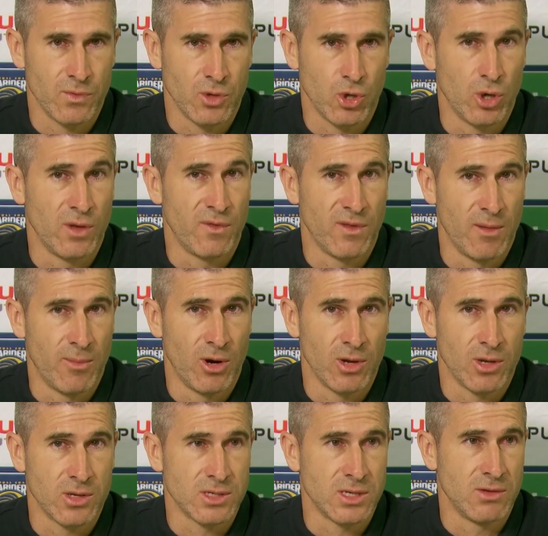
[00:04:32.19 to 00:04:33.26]
Gutted for the
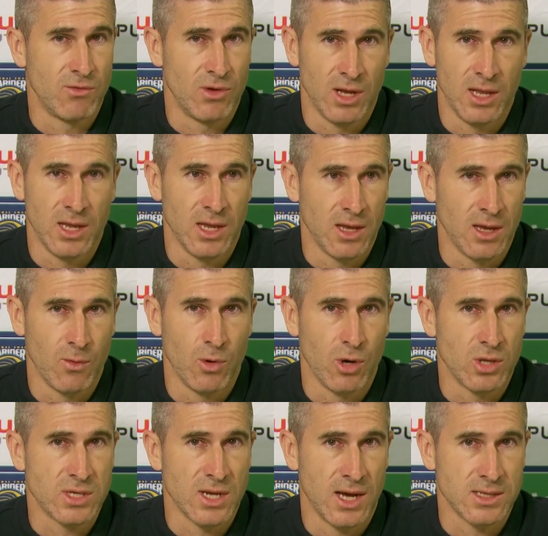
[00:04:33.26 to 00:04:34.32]
boy, because he really
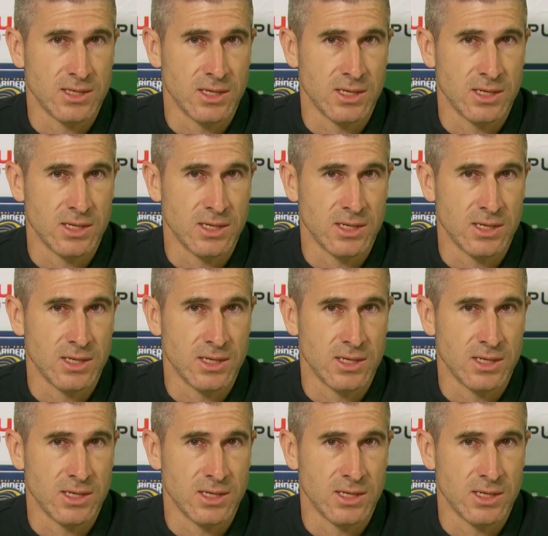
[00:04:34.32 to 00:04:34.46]
worked hard